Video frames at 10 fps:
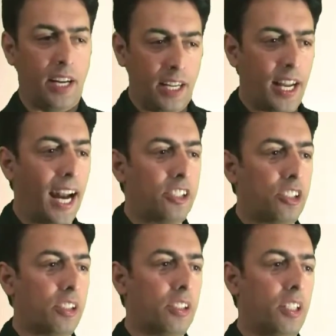In
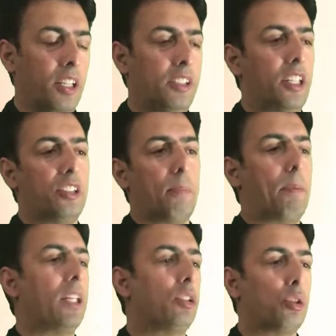addition, there's the
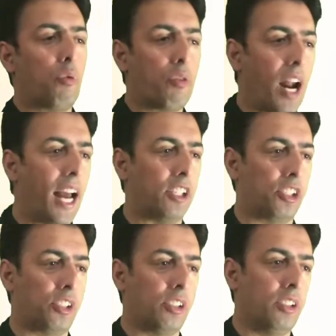presence of
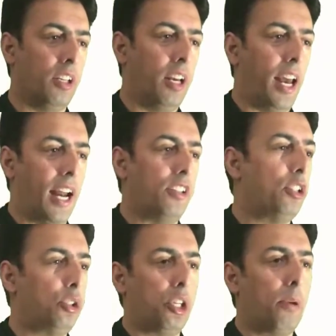rash and
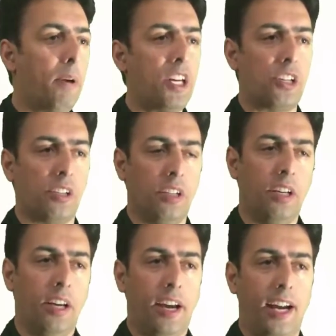desquamation
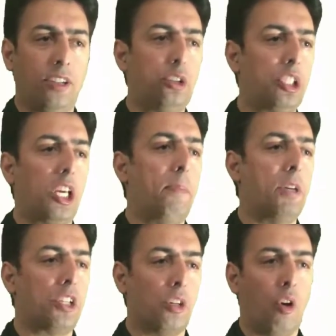
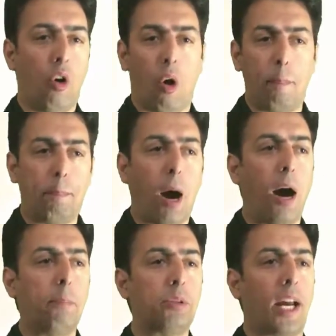of
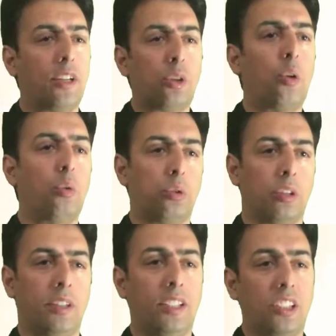palms and
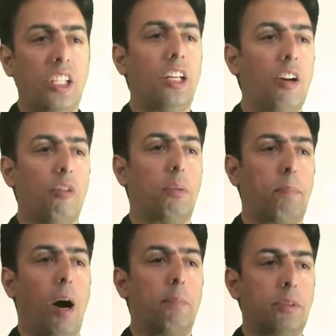soles. The skin of the
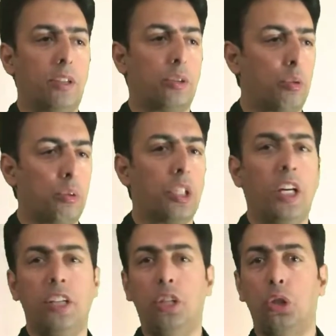palms and
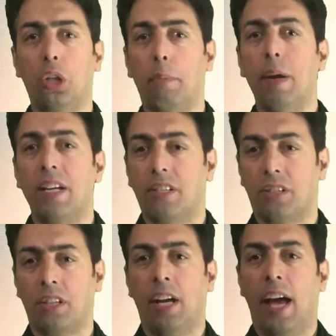soles
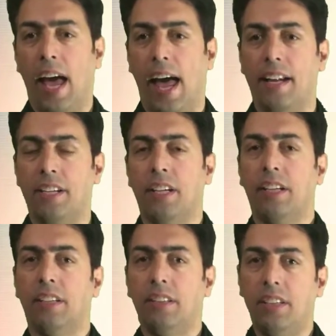desquamates, and
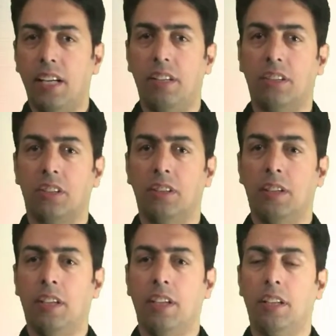there is
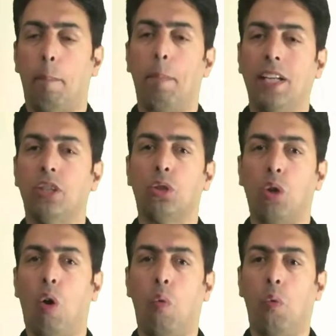the
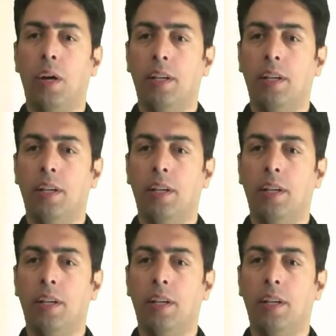presence of